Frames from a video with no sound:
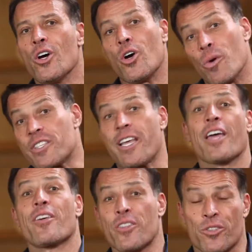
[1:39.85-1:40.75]
who will
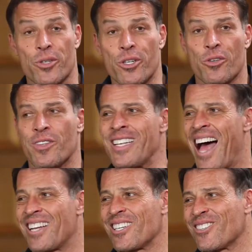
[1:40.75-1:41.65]
tell you the truth,
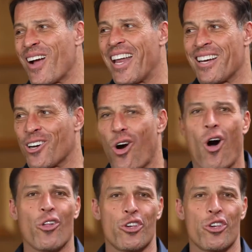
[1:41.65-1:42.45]
not to try to call